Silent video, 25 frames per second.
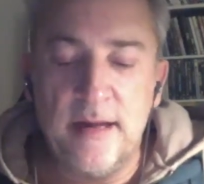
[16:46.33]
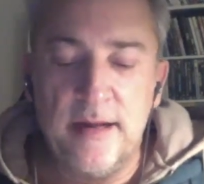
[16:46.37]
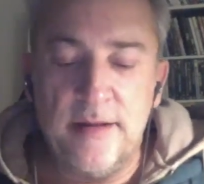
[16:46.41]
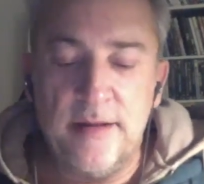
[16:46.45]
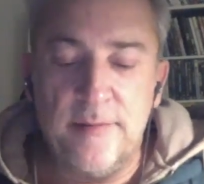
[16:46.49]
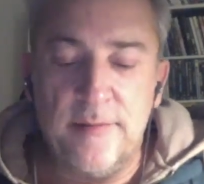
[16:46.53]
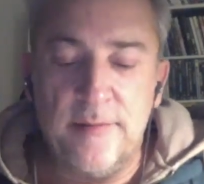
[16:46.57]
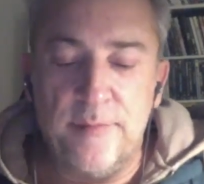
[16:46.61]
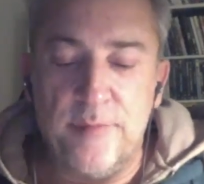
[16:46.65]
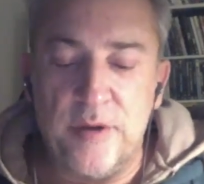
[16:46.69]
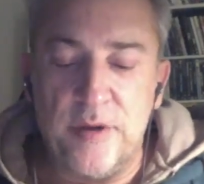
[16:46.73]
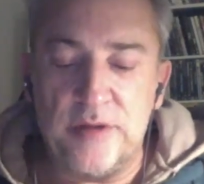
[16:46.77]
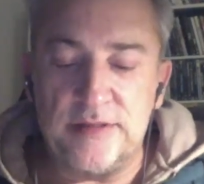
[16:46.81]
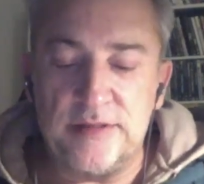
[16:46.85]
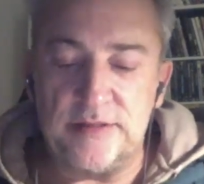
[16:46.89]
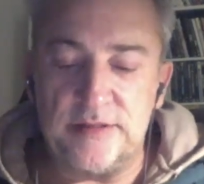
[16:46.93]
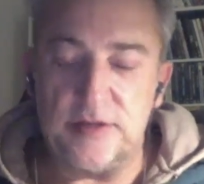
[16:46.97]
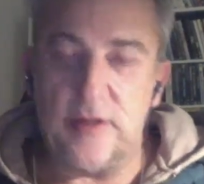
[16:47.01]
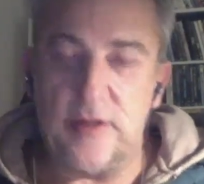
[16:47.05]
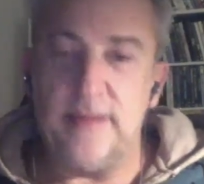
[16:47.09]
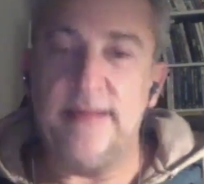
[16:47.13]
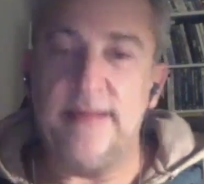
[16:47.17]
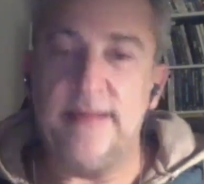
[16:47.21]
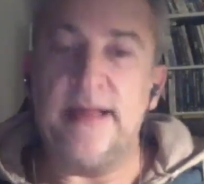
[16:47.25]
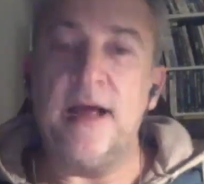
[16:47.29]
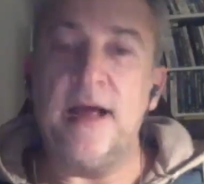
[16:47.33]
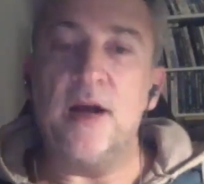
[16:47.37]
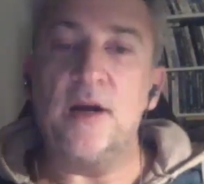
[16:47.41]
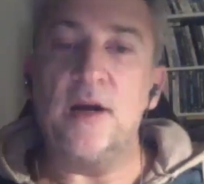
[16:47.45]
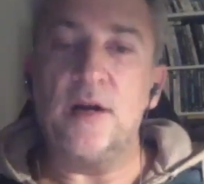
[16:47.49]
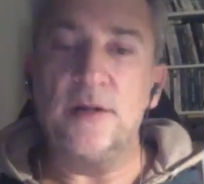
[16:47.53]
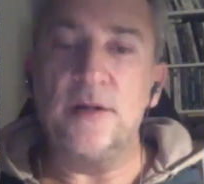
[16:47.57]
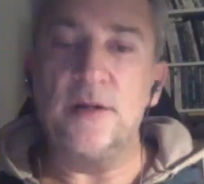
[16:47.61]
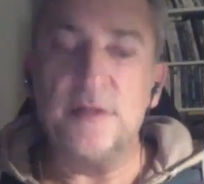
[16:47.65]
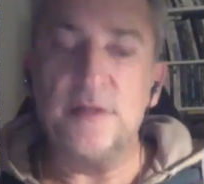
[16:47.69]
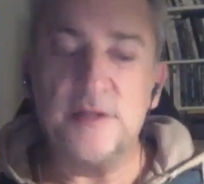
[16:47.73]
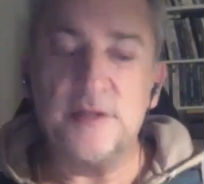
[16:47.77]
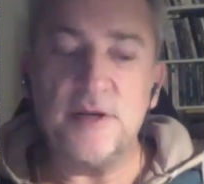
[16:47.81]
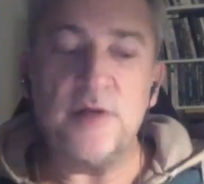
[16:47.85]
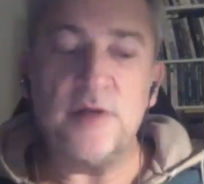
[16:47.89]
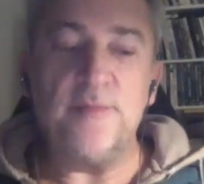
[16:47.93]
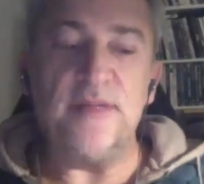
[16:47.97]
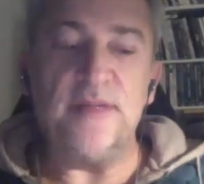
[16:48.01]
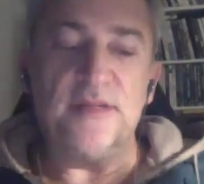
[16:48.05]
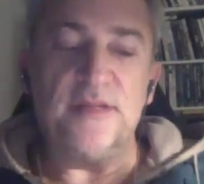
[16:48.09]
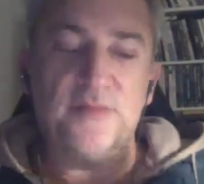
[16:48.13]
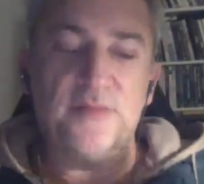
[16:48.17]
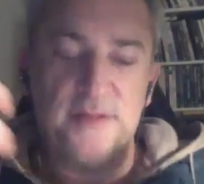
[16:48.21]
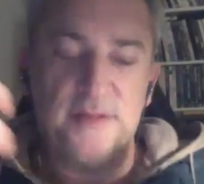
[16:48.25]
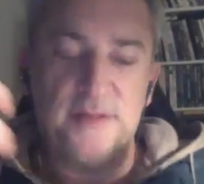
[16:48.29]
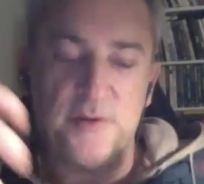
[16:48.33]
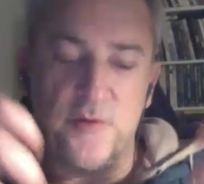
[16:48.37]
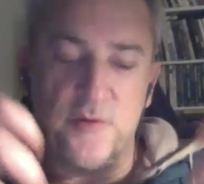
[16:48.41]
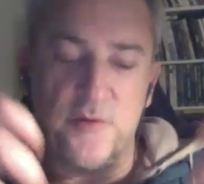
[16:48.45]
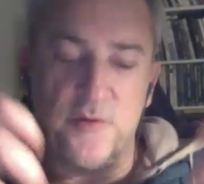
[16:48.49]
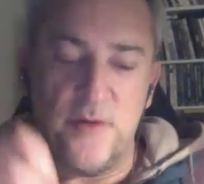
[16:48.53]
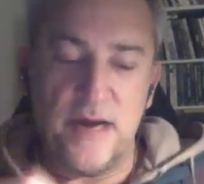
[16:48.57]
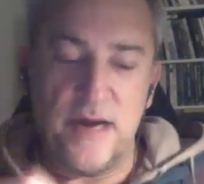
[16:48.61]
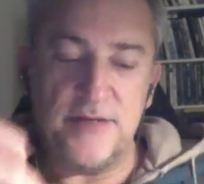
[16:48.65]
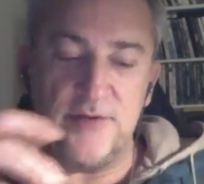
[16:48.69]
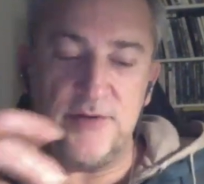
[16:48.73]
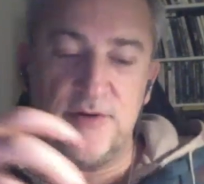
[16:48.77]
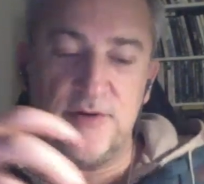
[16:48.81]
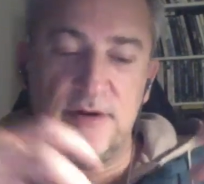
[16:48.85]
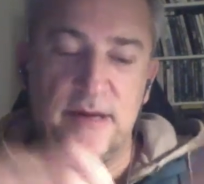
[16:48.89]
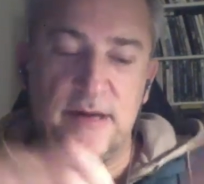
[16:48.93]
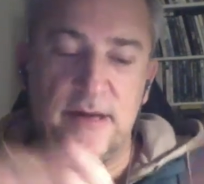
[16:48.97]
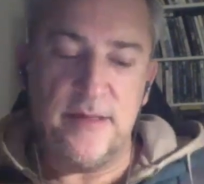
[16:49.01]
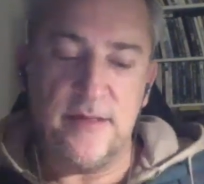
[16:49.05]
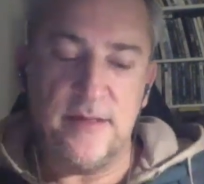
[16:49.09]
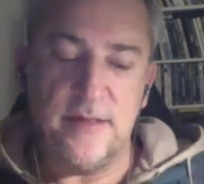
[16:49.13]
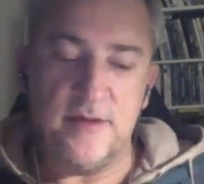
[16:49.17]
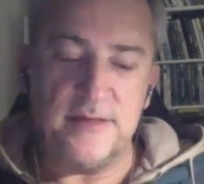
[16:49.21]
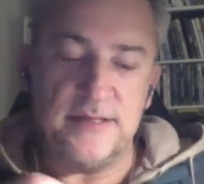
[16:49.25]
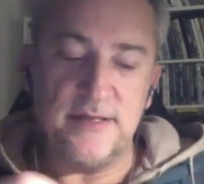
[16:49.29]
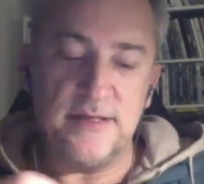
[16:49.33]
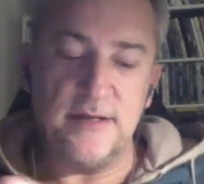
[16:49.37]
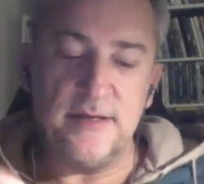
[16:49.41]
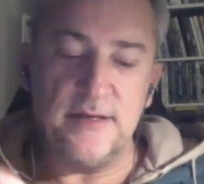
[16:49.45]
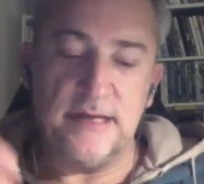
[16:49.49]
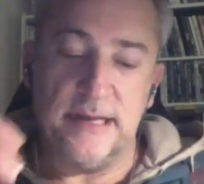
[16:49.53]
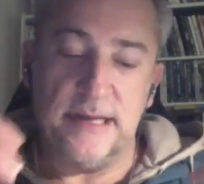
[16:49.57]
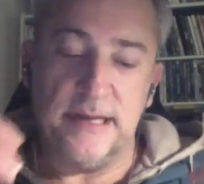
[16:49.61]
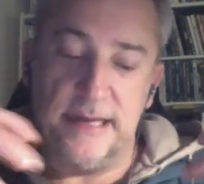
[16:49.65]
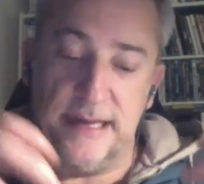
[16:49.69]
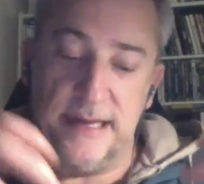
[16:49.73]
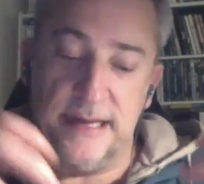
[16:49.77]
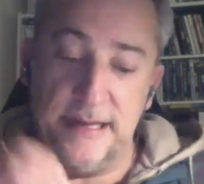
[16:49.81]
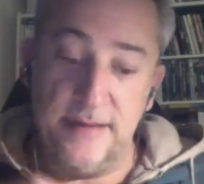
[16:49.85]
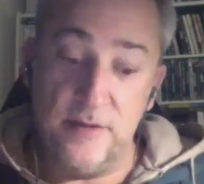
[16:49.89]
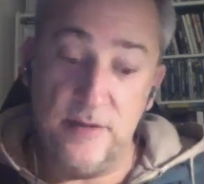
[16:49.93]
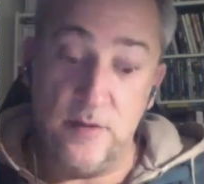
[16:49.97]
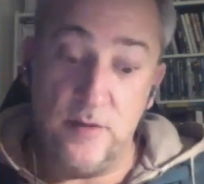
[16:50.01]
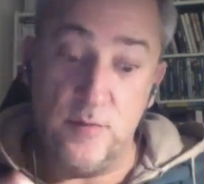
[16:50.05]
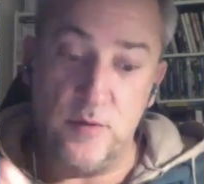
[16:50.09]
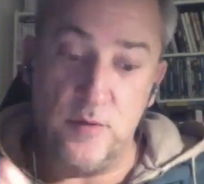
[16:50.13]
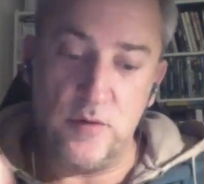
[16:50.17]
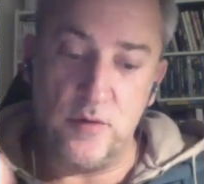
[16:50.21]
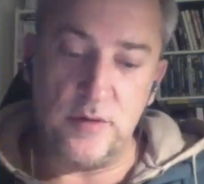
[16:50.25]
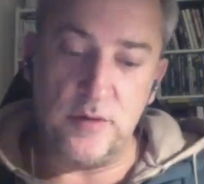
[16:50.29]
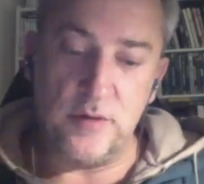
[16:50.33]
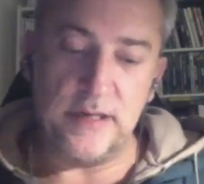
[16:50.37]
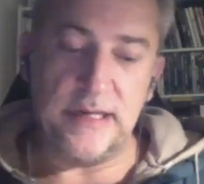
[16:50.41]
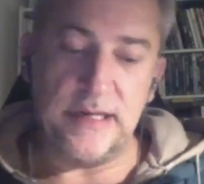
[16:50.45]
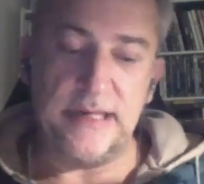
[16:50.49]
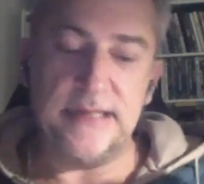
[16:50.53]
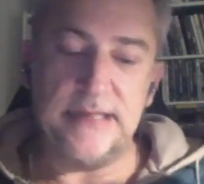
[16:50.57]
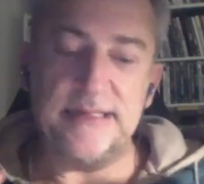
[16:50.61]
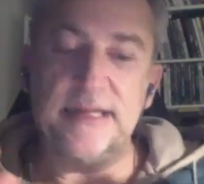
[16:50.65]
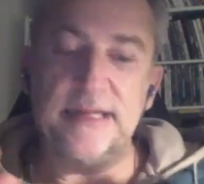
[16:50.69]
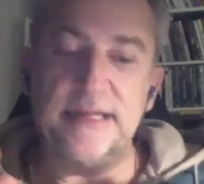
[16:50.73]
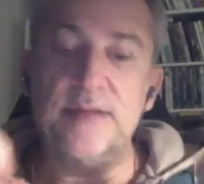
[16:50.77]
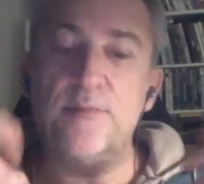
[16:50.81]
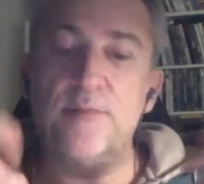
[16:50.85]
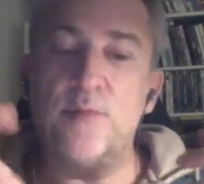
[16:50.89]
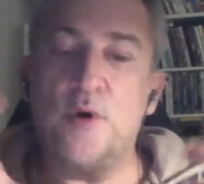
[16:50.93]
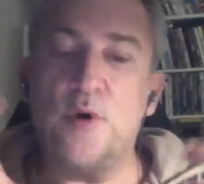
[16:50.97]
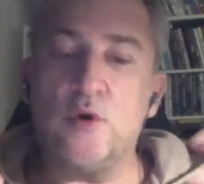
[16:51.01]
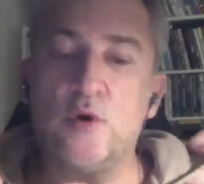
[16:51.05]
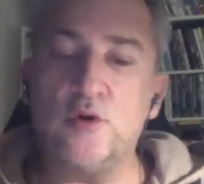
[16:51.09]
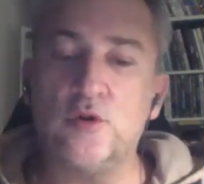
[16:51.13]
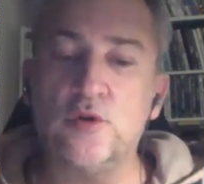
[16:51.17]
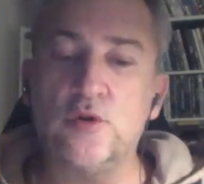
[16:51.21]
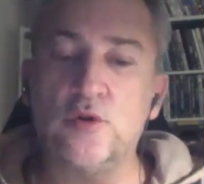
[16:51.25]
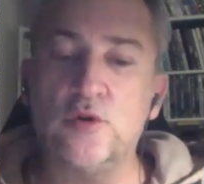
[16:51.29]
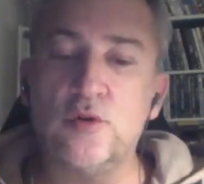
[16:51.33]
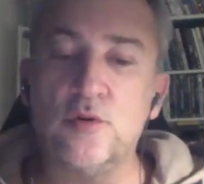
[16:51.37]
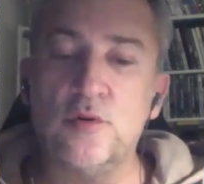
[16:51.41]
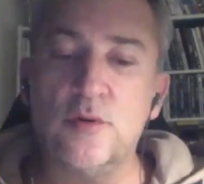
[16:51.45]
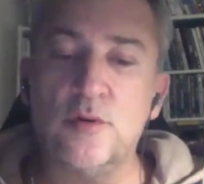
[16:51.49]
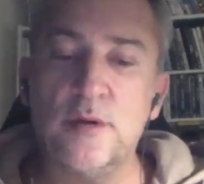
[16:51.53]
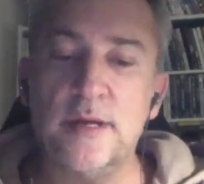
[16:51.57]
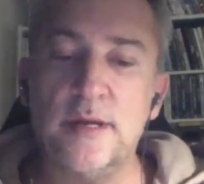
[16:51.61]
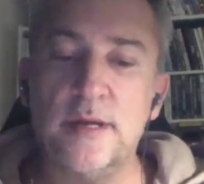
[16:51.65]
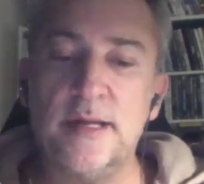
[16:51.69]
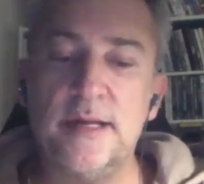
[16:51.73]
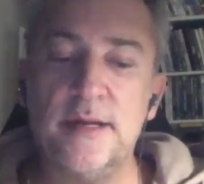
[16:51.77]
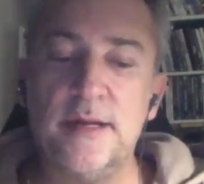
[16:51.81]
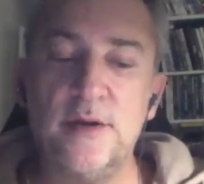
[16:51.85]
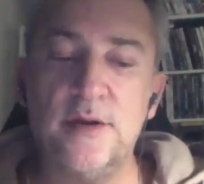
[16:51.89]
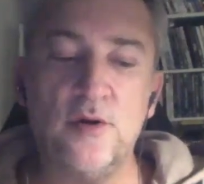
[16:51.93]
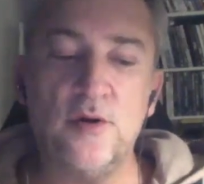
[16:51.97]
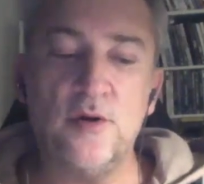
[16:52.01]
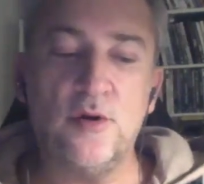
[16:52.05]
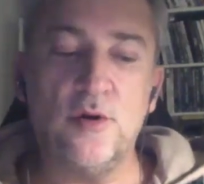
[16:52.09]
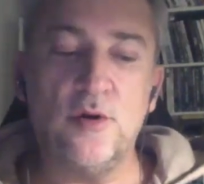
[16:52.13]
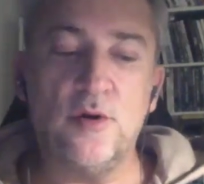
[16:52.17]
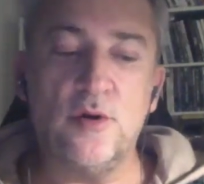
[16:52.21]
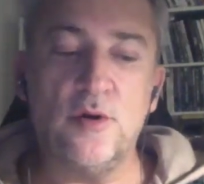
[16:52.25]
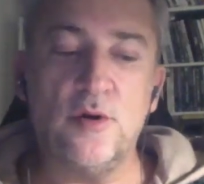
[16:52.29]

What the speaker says: But the encounter between the writer and the son in the book is in Bordeaux. In a